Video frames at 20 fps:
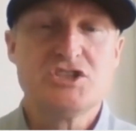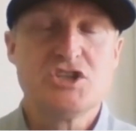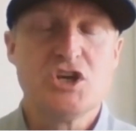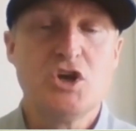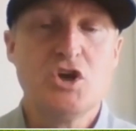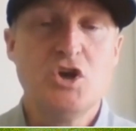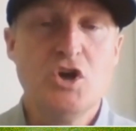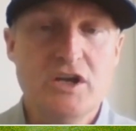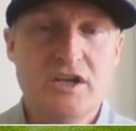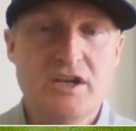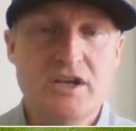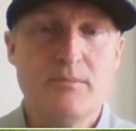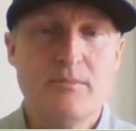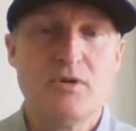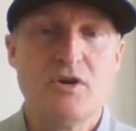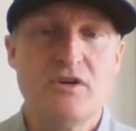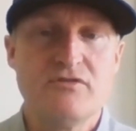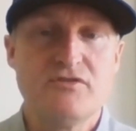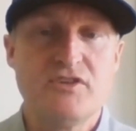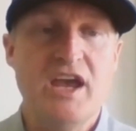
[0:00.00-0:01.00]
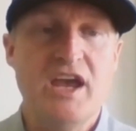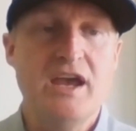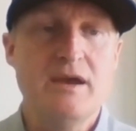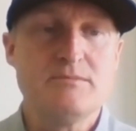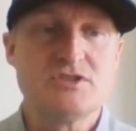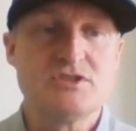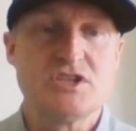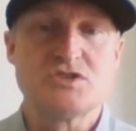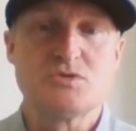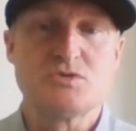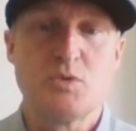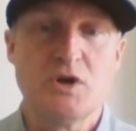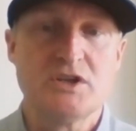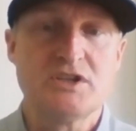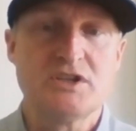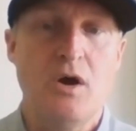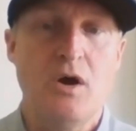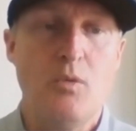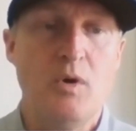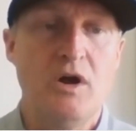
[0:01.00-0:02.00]
a good number of games. It's
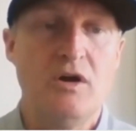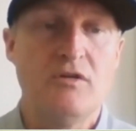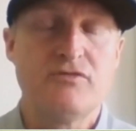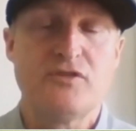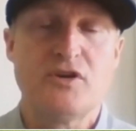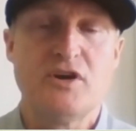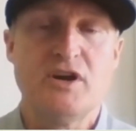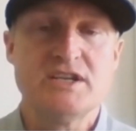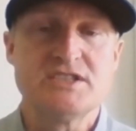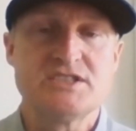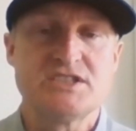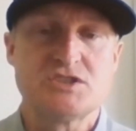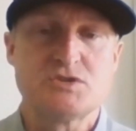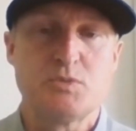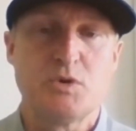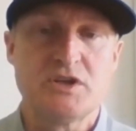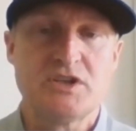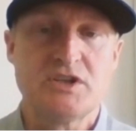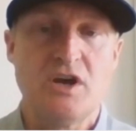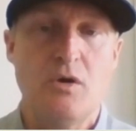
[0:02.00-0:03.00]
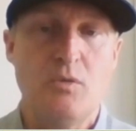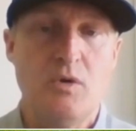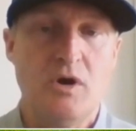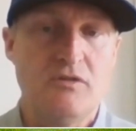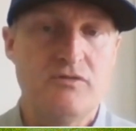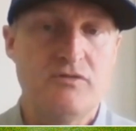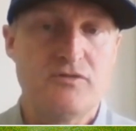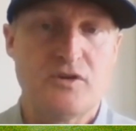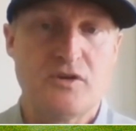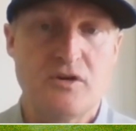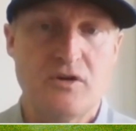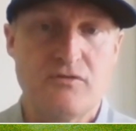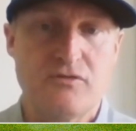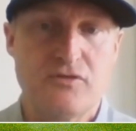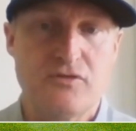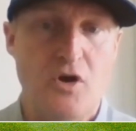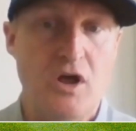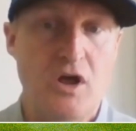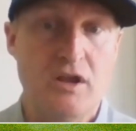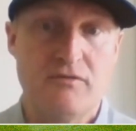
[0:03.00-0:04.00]
worked out well for us. It's worked out well for
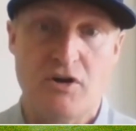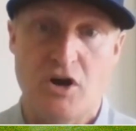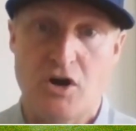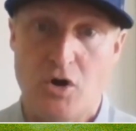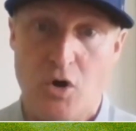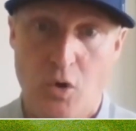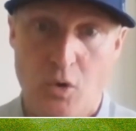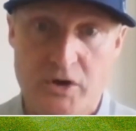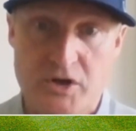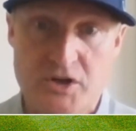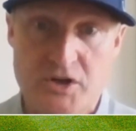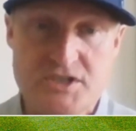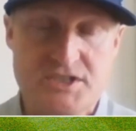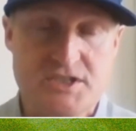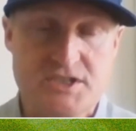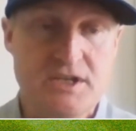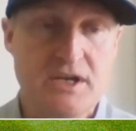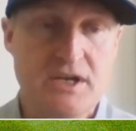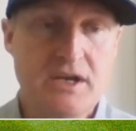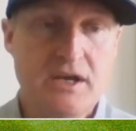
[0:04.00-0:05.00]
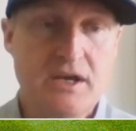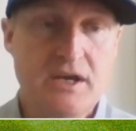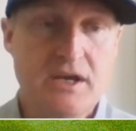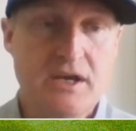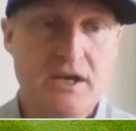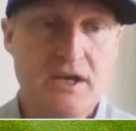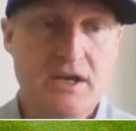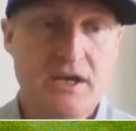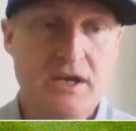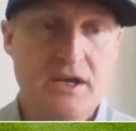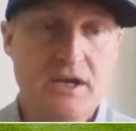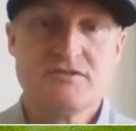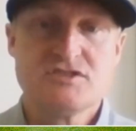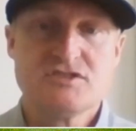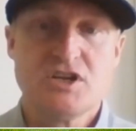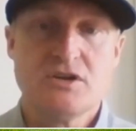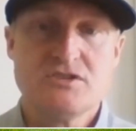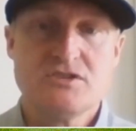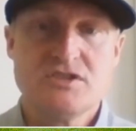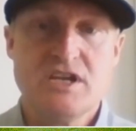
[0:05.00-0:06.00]
all of our owners. It
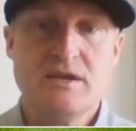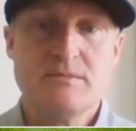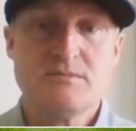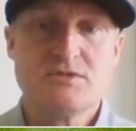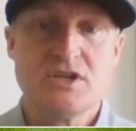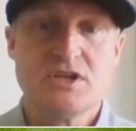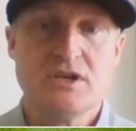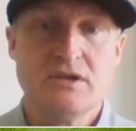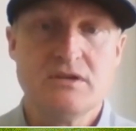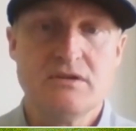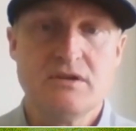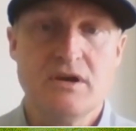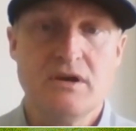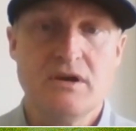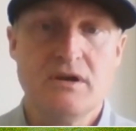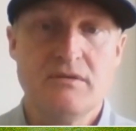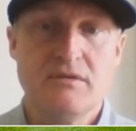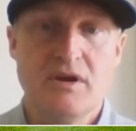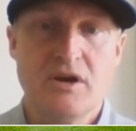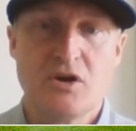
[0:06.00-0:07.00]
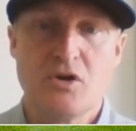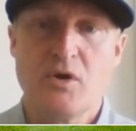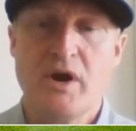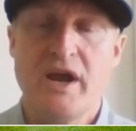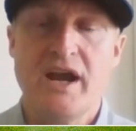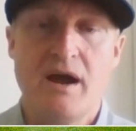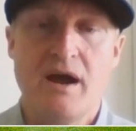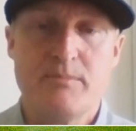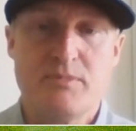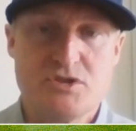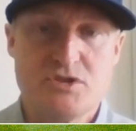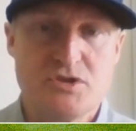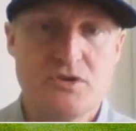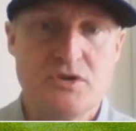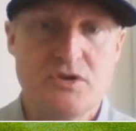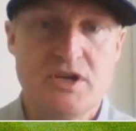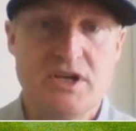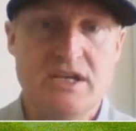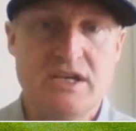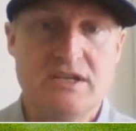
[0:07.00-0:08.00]
gives our teams a great
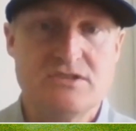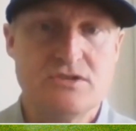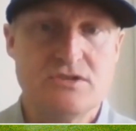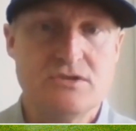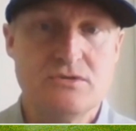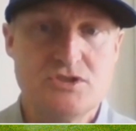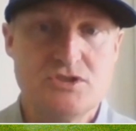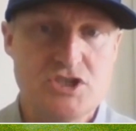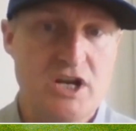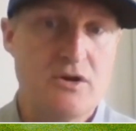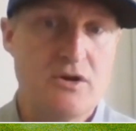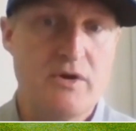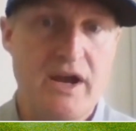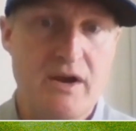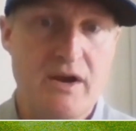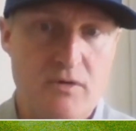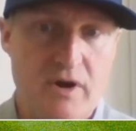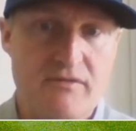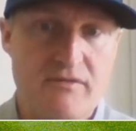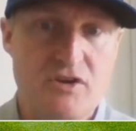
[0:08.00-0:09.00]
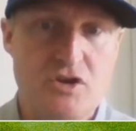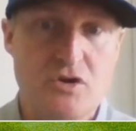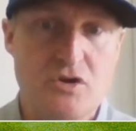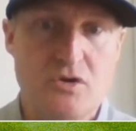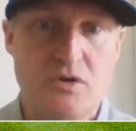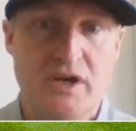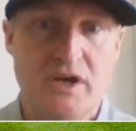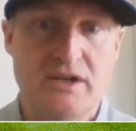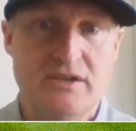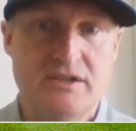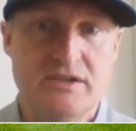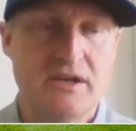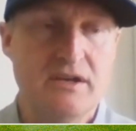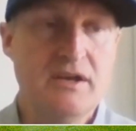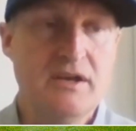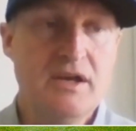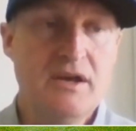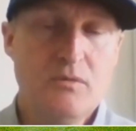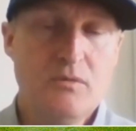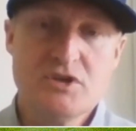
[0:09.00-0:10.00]
opportunity to generate revenue
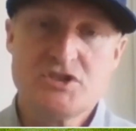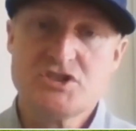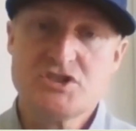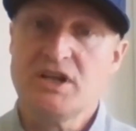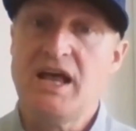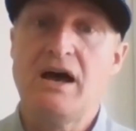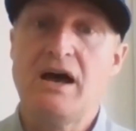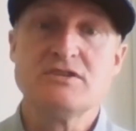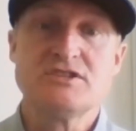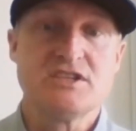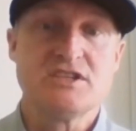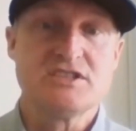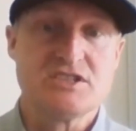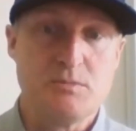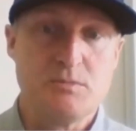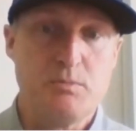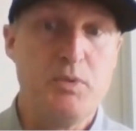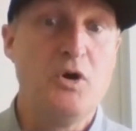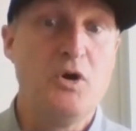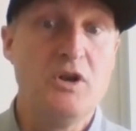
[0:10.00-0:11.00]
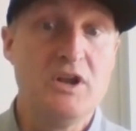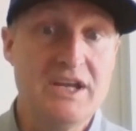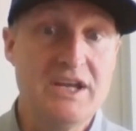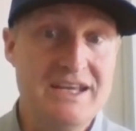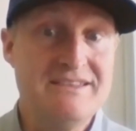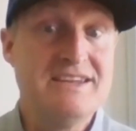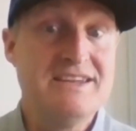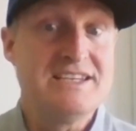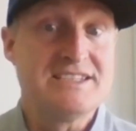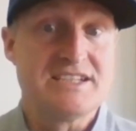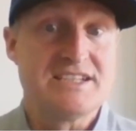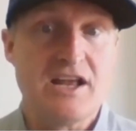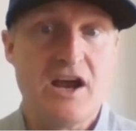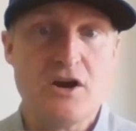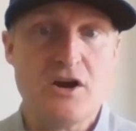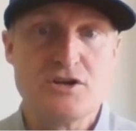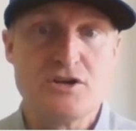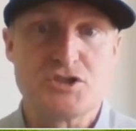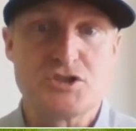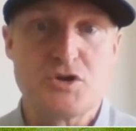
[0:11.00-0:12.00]
which allows us to pull in these
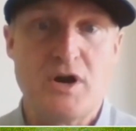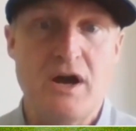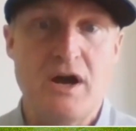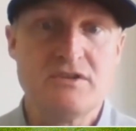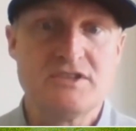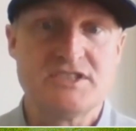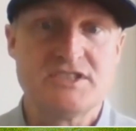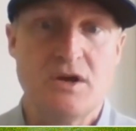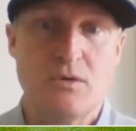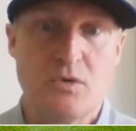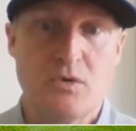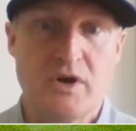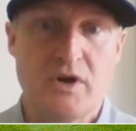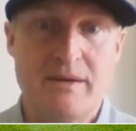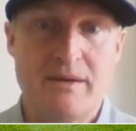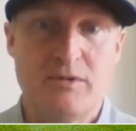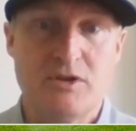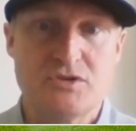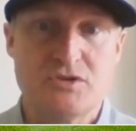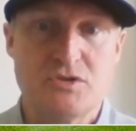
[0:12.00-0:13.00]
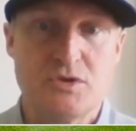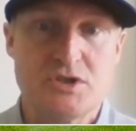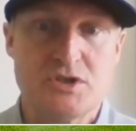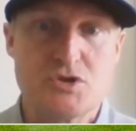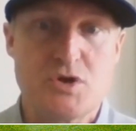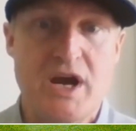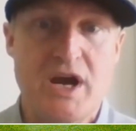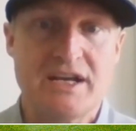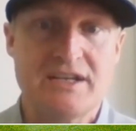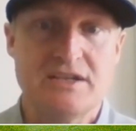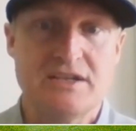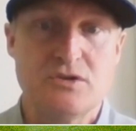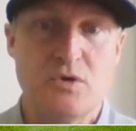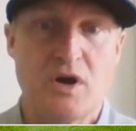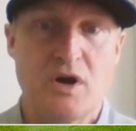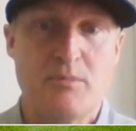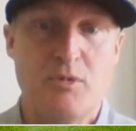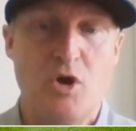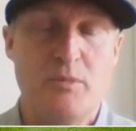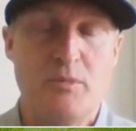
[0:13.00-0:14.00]
large crowds that we're able to attract into
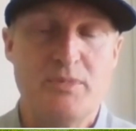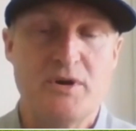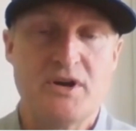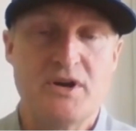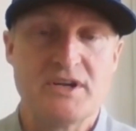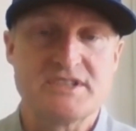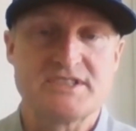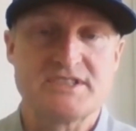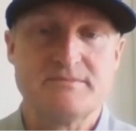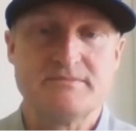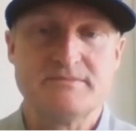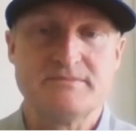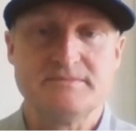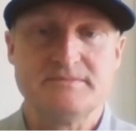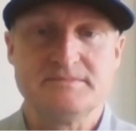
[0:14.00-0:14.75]
our ballparks.